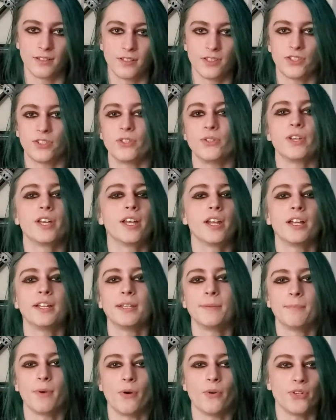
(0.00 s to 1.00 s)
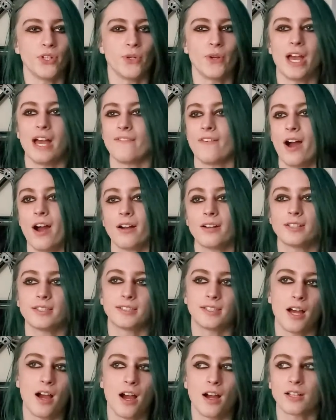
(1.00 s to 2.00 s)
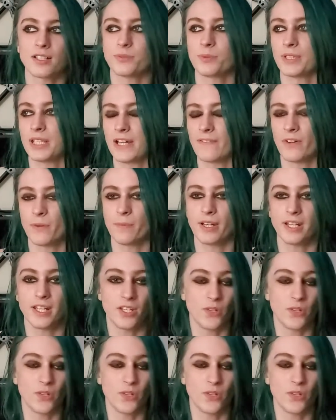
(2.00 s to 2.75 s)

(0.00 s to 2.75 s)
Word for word: So you get on the boat and you have hearts to hearts with everybody.